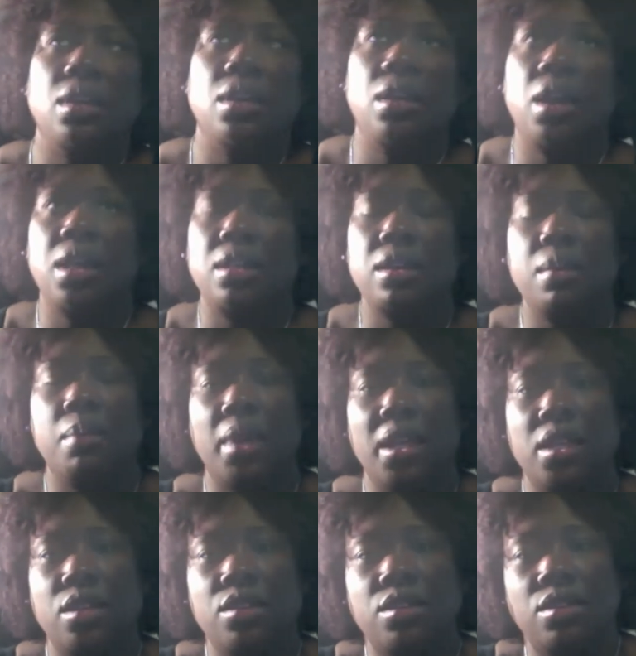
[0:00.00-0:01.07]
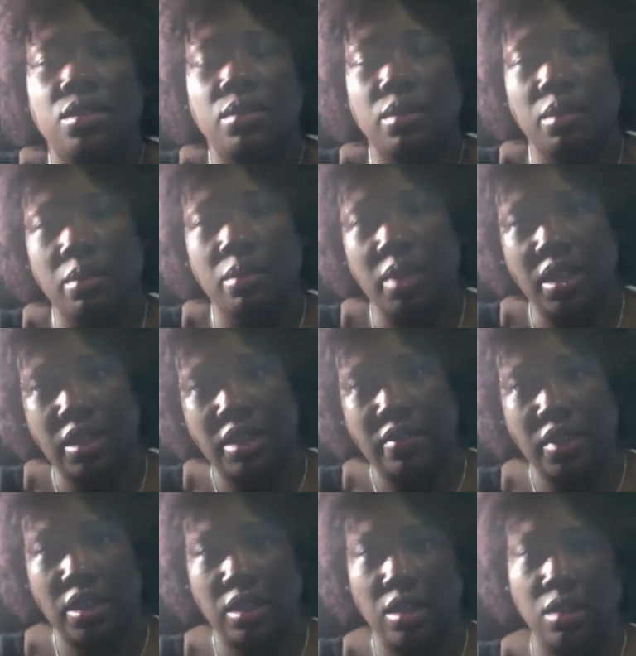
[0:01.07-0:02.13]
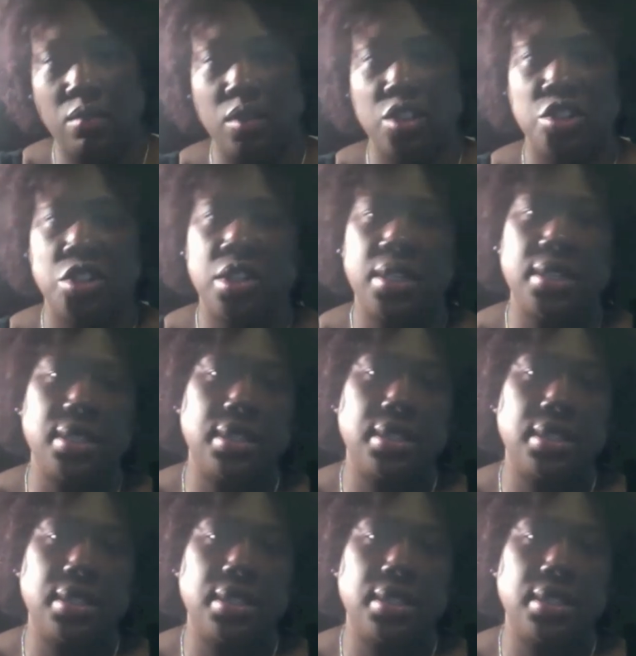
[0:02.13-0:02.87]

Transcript: I think my issue with everything was just